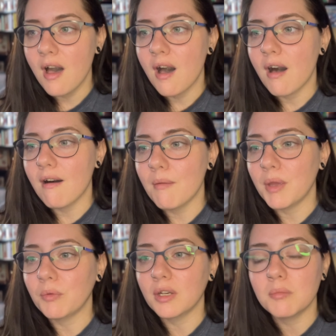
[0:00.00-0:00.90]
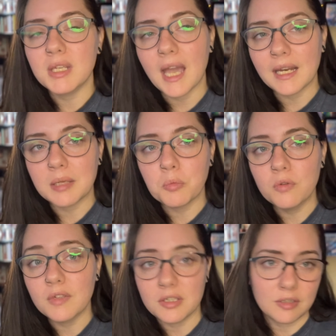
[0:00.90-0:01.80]
And we're going to be adding
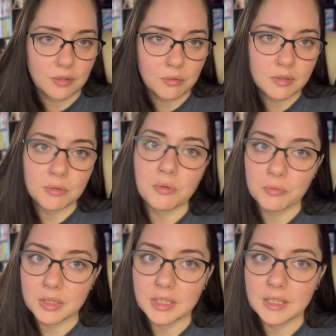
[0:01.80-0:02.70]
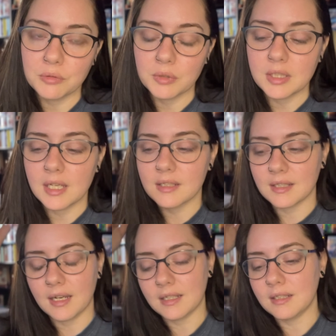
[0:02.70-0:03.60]
movies soon, so we're really, really
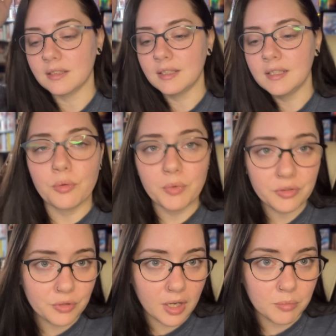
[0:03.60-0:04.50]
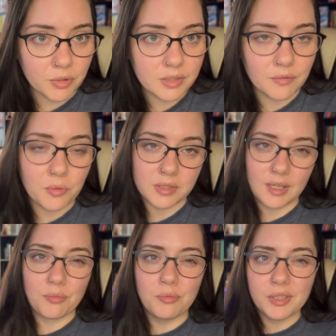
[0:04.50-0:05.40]
excited. With dragon books, of course, I
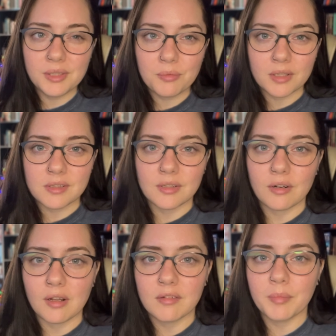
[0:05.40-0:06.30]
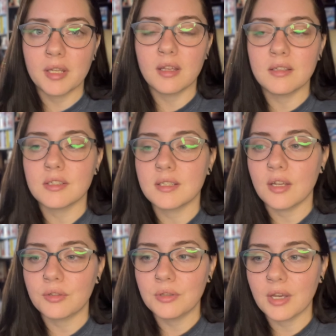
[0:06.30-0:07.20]
really want to start off by just
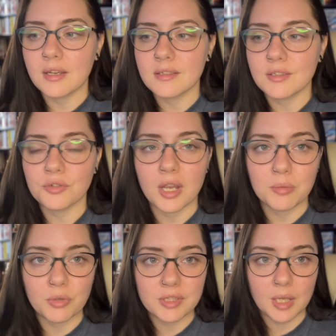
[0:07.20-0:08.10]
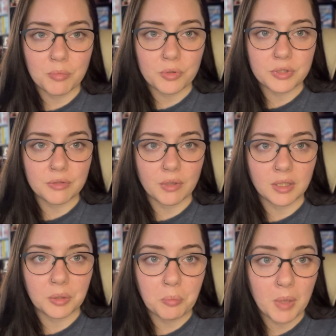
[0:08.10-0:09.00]
telling you guys the dragon books I mostly
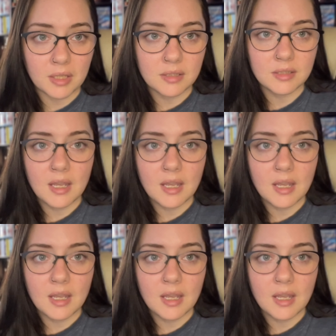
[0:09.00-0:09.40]
recommend.